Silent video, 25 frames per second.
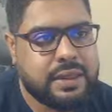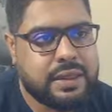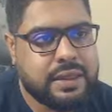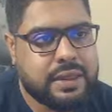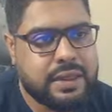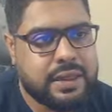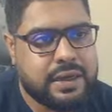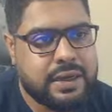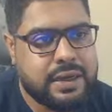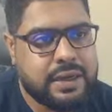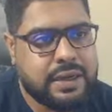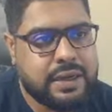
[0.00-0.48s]

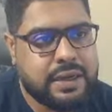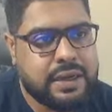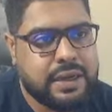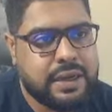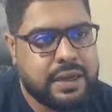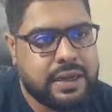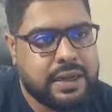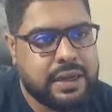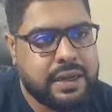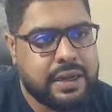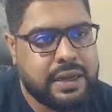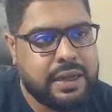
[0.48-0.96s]

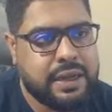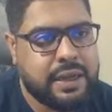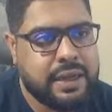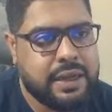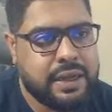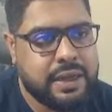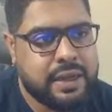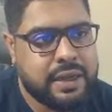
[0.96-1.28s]
30,